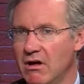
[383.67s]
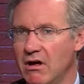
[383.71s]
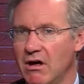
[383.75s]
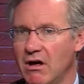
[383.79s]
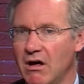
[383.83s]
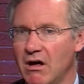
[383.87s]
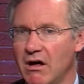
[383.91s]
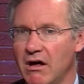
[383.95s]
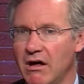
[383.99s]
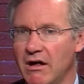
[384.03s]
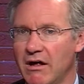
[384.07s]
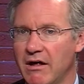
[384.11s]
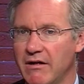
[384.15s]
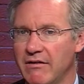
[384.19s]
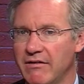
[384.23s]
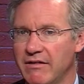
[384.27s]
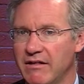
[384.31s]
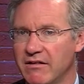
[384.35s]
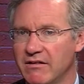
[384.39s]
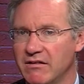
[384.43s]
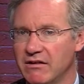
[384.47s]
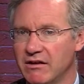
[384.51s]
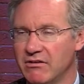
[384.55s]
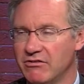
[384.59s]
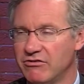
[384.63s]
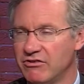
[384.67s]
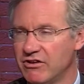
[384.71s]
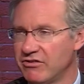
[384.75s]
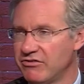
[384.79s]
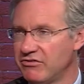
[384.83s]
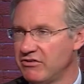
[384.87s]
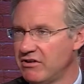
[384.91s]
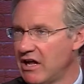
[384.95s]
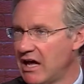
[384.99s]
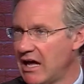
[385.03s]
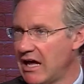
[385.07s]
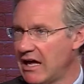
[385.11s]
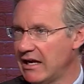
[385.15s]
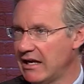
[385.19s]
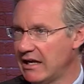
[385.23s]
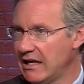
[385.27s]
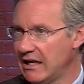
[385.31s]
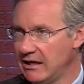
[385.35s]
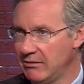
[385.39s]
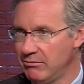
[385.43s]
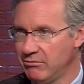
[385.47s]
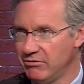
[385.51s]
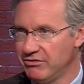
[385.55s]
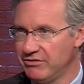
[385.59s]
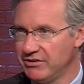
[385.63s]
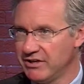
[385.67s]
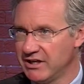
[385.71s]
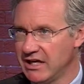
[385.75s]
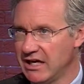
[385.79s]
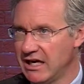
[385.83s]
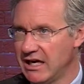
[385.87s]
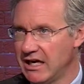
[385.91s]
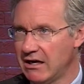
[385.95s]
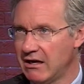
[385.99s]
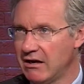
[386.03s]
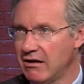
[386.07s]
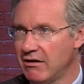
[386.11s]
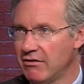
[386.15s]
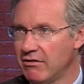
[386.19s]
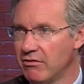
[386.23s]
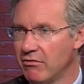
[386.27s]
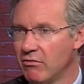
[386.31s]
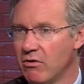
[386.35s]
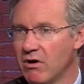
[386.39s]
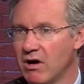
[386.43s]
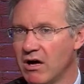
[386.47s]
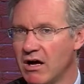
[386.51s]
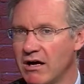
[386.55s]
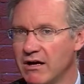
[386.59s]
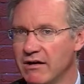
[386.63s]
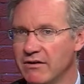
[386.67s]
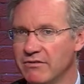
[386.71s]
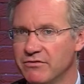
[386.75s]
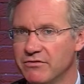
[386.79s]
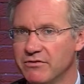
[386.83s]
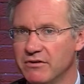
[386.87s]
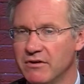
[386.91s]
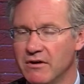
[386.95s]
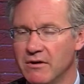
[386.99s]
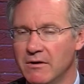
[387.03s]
that they're just not able to get otherwise.